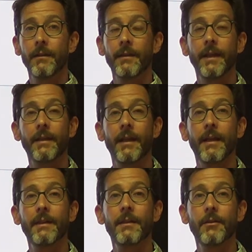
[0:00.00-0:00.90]
that
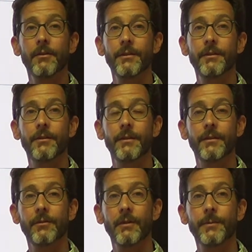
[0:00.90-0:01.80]
adheres to the
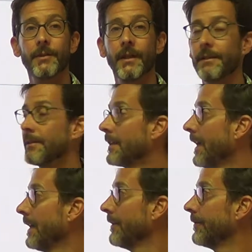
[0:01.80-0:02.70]
description I just
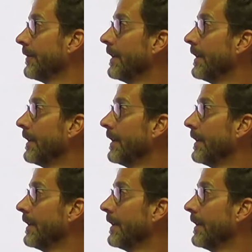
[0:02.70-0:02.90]
gave,